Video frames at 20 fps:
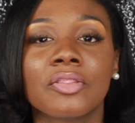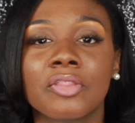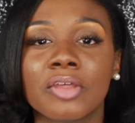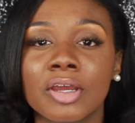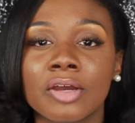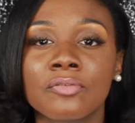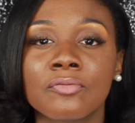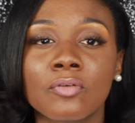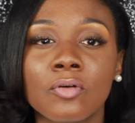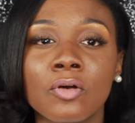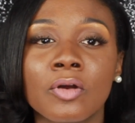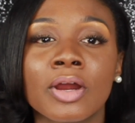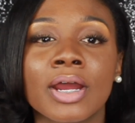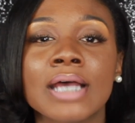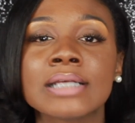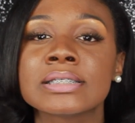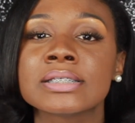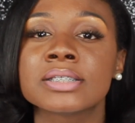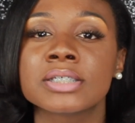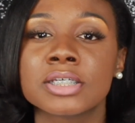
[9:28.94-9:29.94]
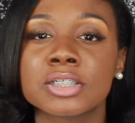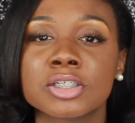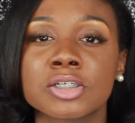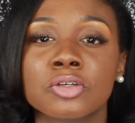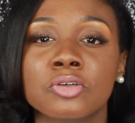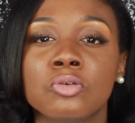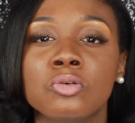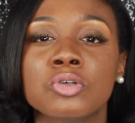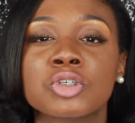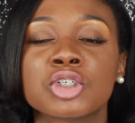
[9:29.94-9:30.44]
Therefore, as a teacher,
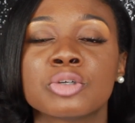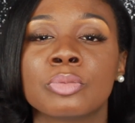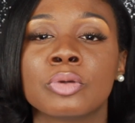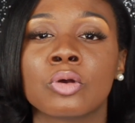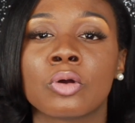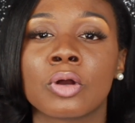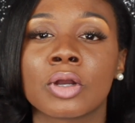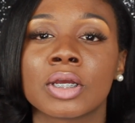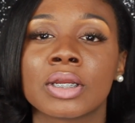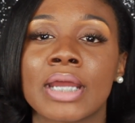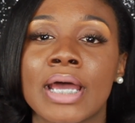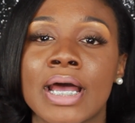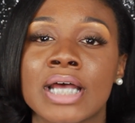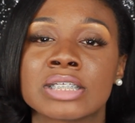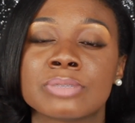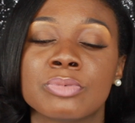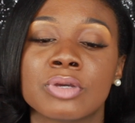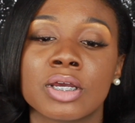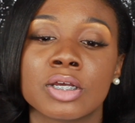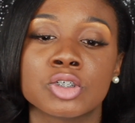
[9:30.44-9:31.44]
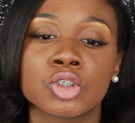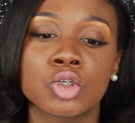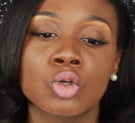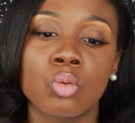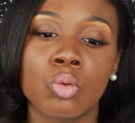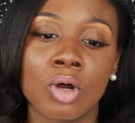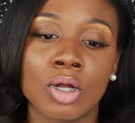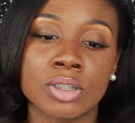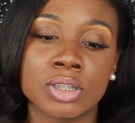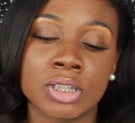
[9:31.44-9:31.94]
you should be organized because
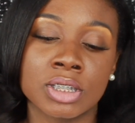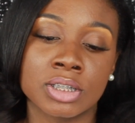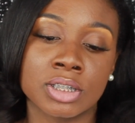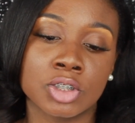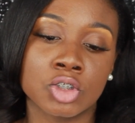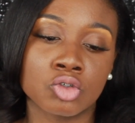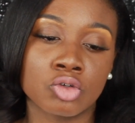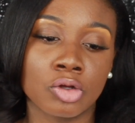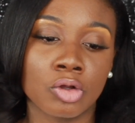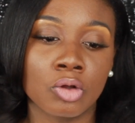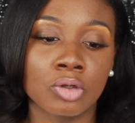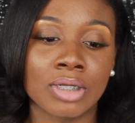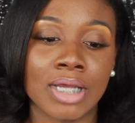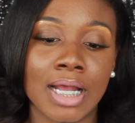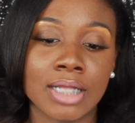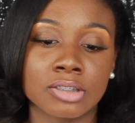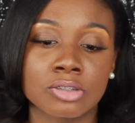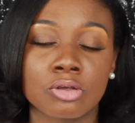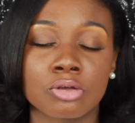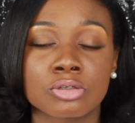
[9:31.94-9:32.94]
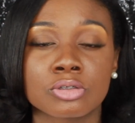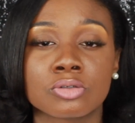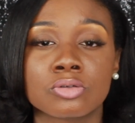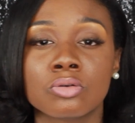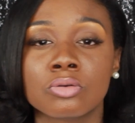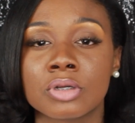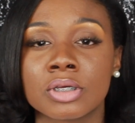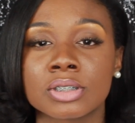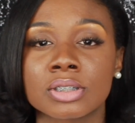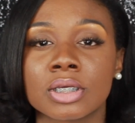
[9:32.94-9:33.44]
you want it to trickle down to your
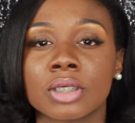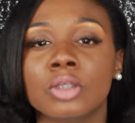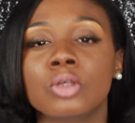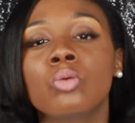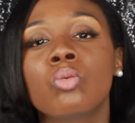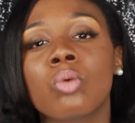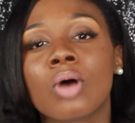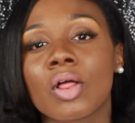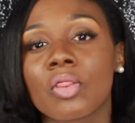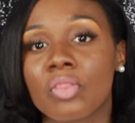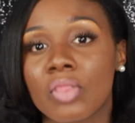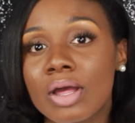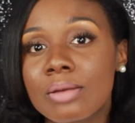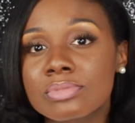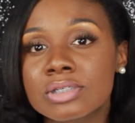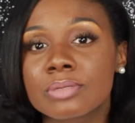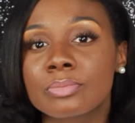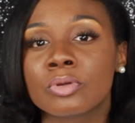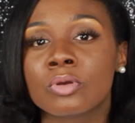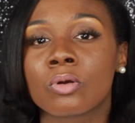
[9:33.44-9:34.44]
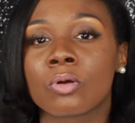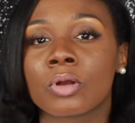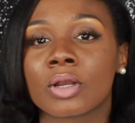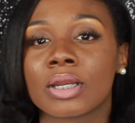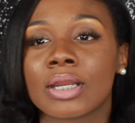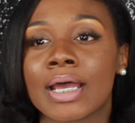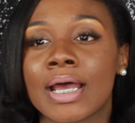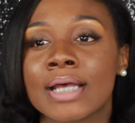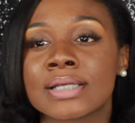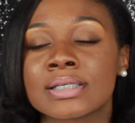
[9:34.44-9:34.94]
students and you want them to be
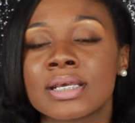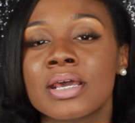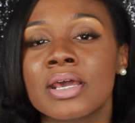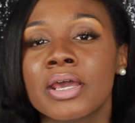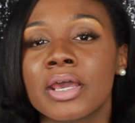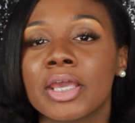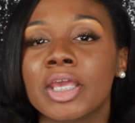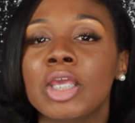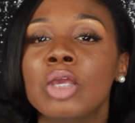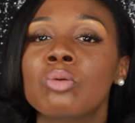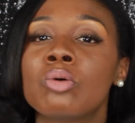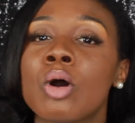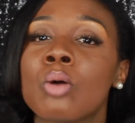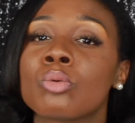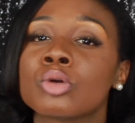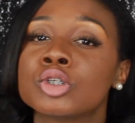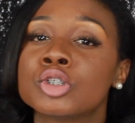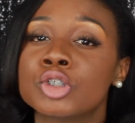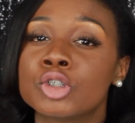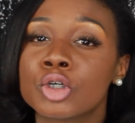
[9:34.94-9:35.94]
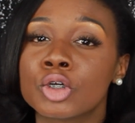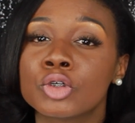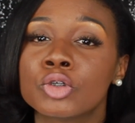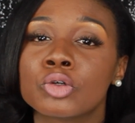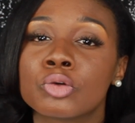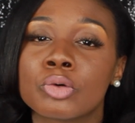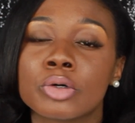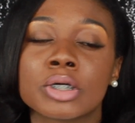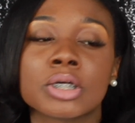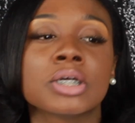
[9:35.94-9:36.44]
organized and you want what you're
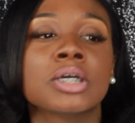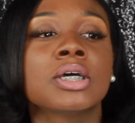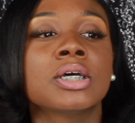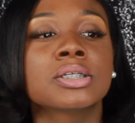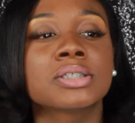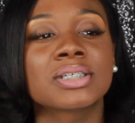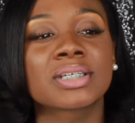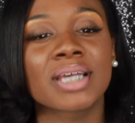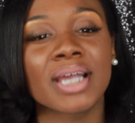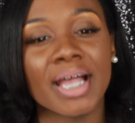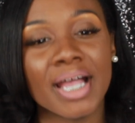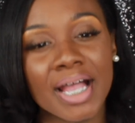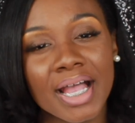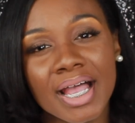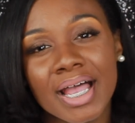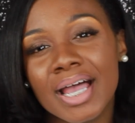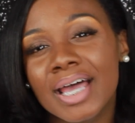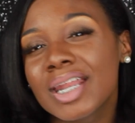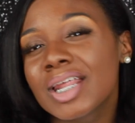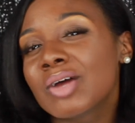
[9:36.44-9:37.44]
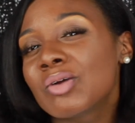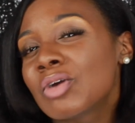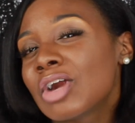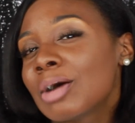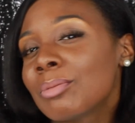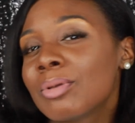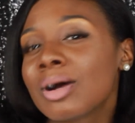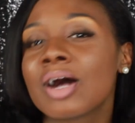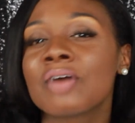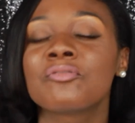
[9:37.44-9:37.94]
doing to kind of
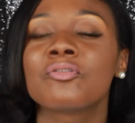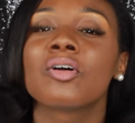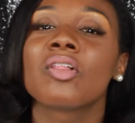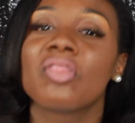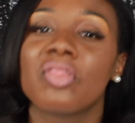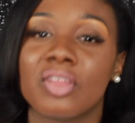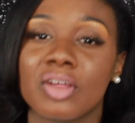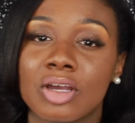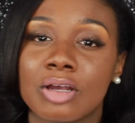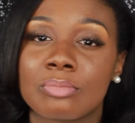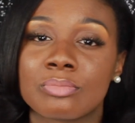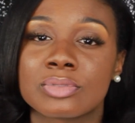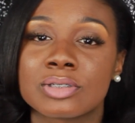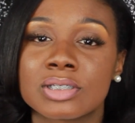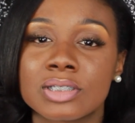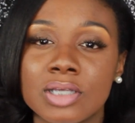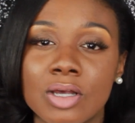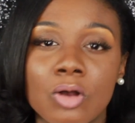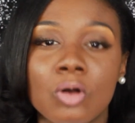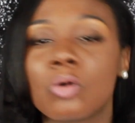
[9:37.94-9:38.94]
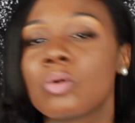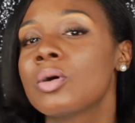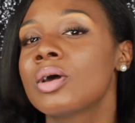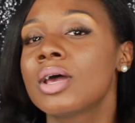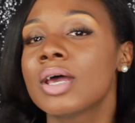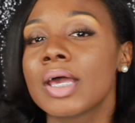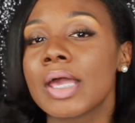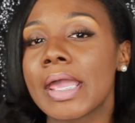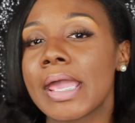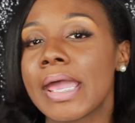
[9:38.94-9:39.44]
rub off on them. So,
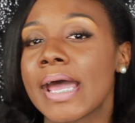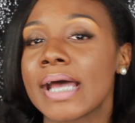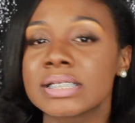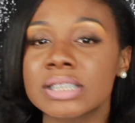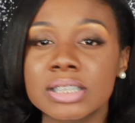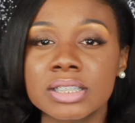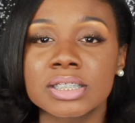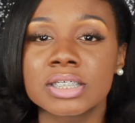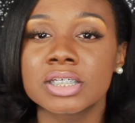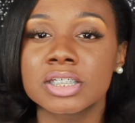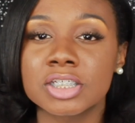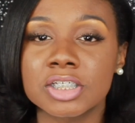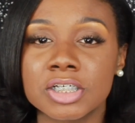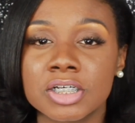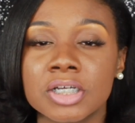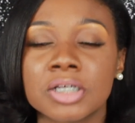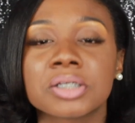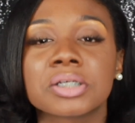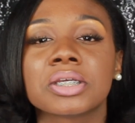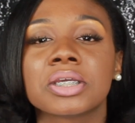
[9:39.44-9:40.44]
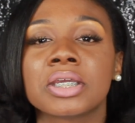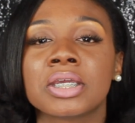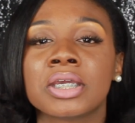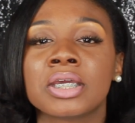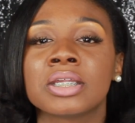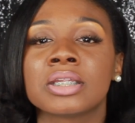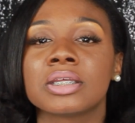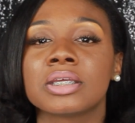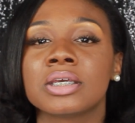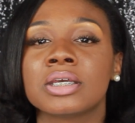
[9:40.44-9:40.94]
as a teacher,
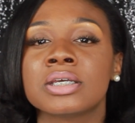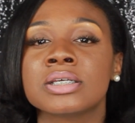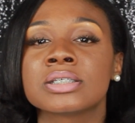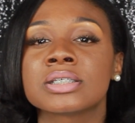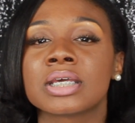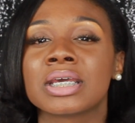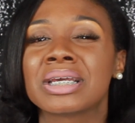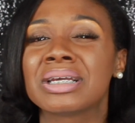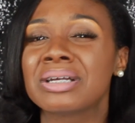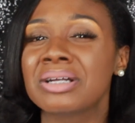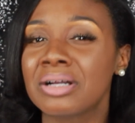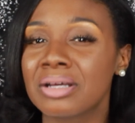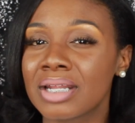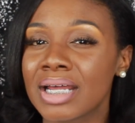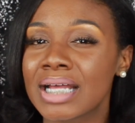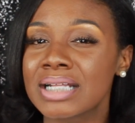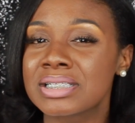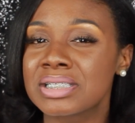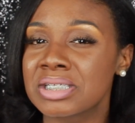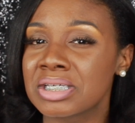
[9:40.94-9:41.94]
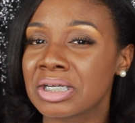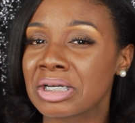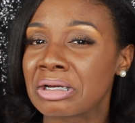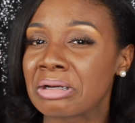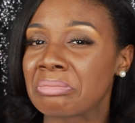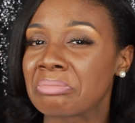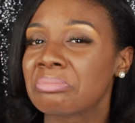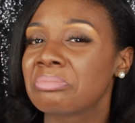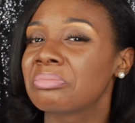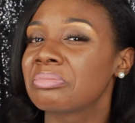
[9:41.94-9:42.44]
it is a good
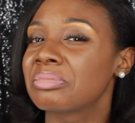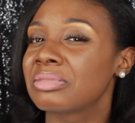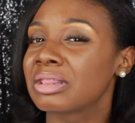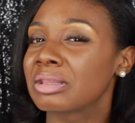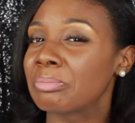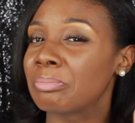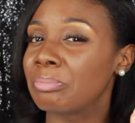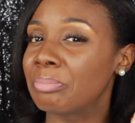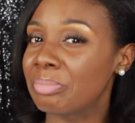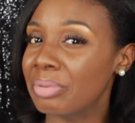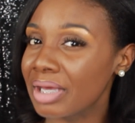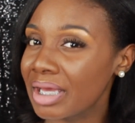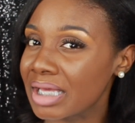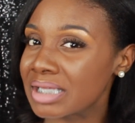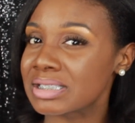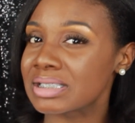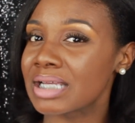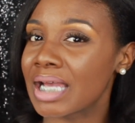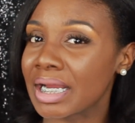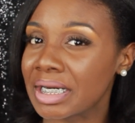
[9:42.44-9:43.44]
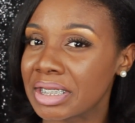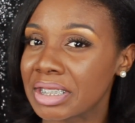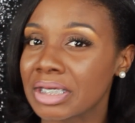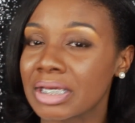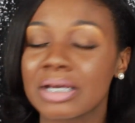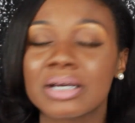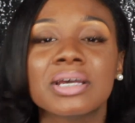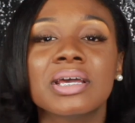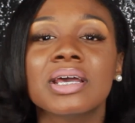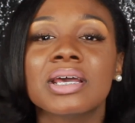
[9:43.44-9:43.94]
idea, the best
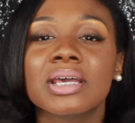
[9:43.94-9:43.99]
idea,